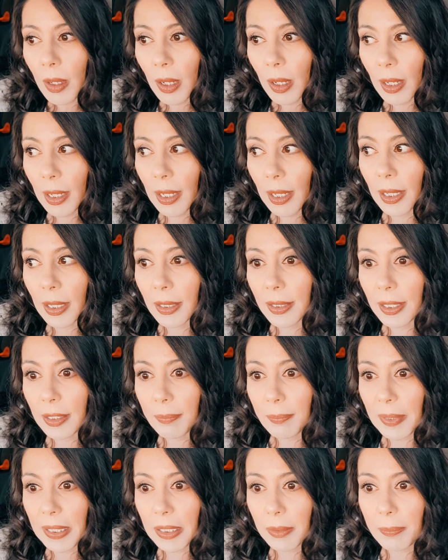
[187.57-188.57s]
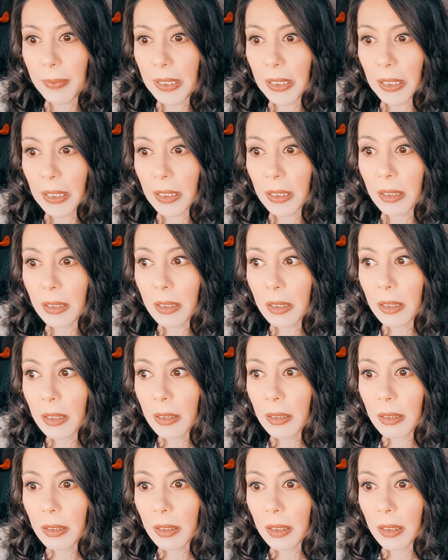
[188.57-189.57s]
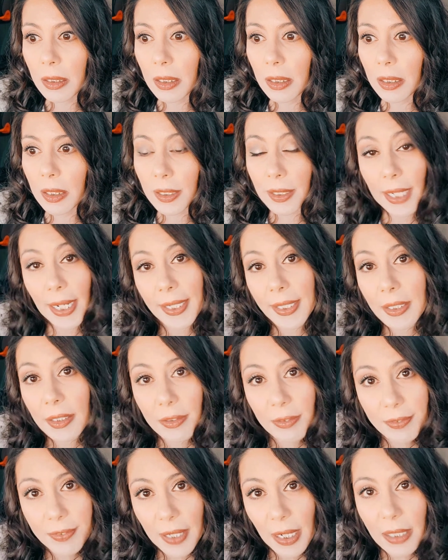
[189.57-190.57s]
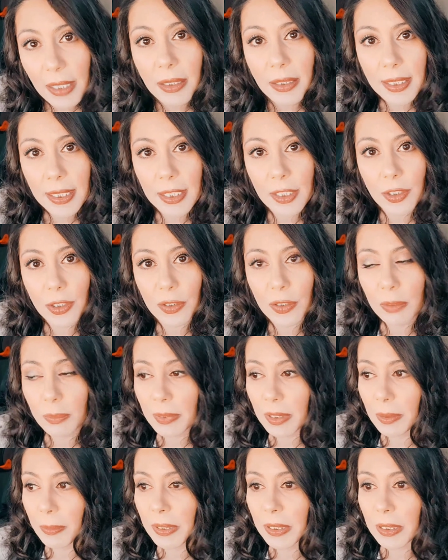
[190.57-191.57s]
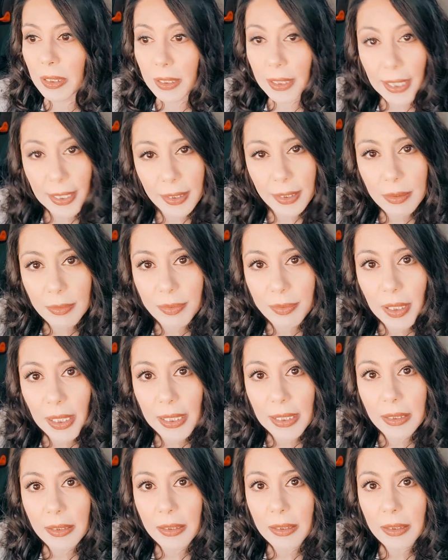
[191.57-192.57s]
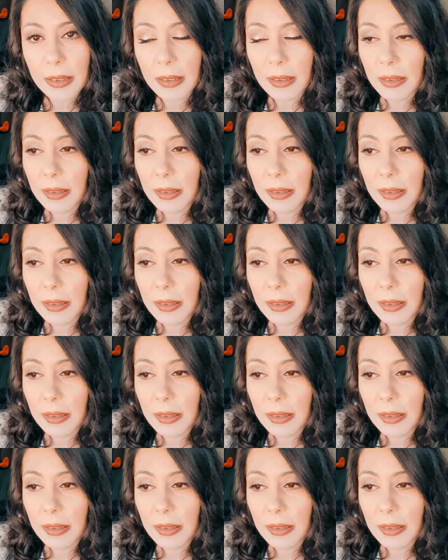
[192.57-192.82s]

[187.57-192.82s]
And it may be in a negative connotation, it may be in a negative light,